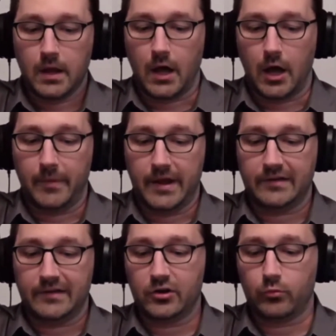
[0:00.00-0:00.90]
And I
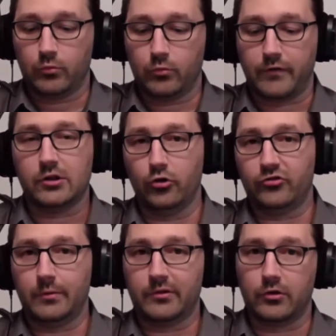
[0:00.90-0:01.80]
tend to work very
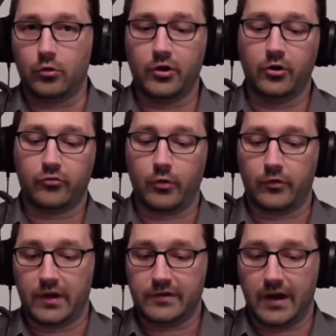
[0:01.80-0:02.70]
closely with the lawyers throughout
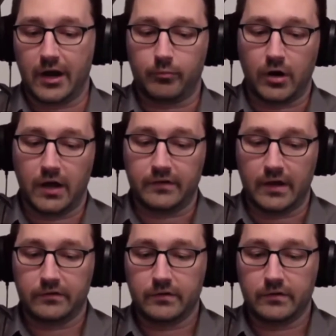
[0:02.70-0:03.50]
the entire process.